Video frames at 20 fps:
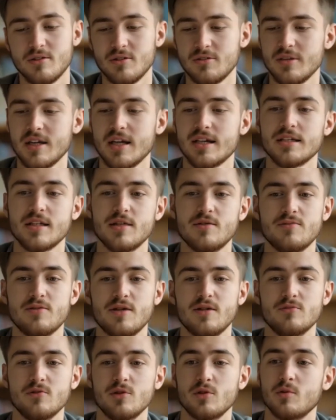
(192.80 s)

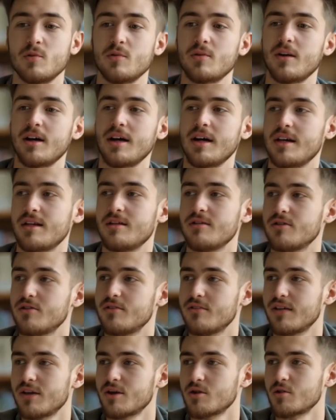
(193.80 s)
GravityWrite identifies
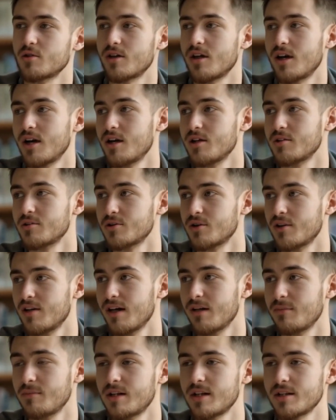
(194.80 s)
and incorporates the
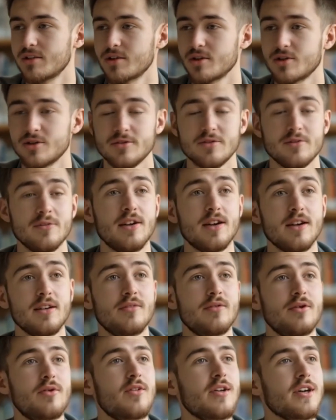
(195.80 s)
most relevant
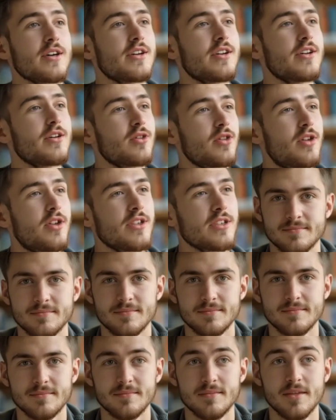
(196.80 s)
keywords, boosting
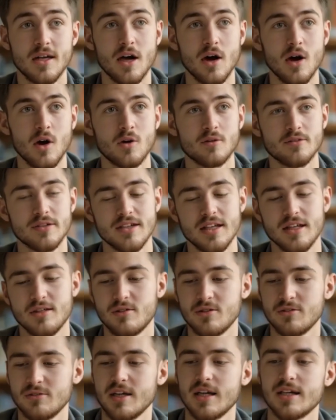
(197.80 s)
searchability and
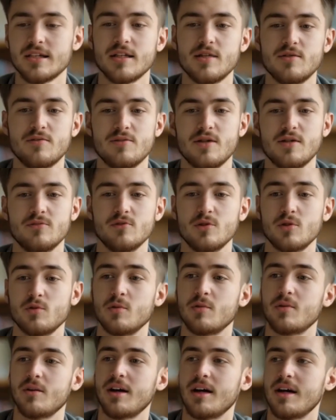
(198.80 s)
attracting the right
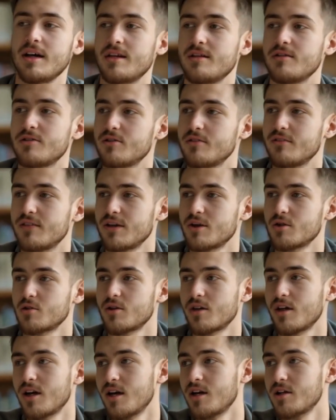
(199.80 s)
audience.
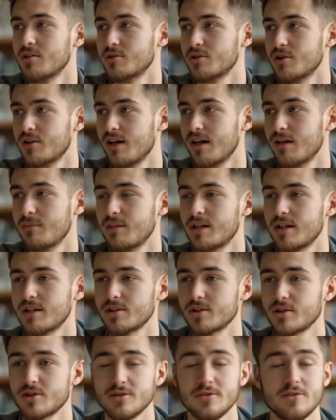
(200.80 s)

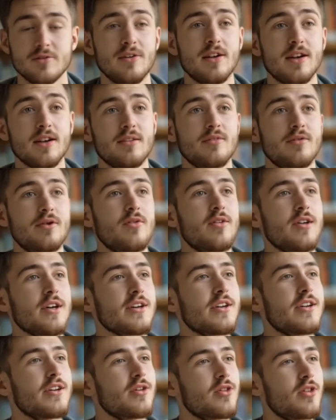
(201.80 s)
Customization with AI for
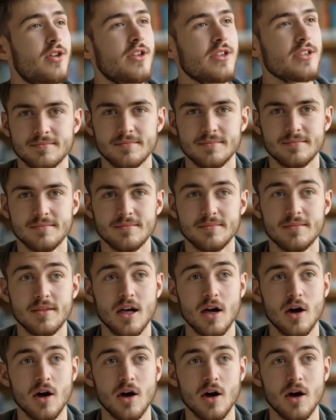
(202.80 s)
unique branding.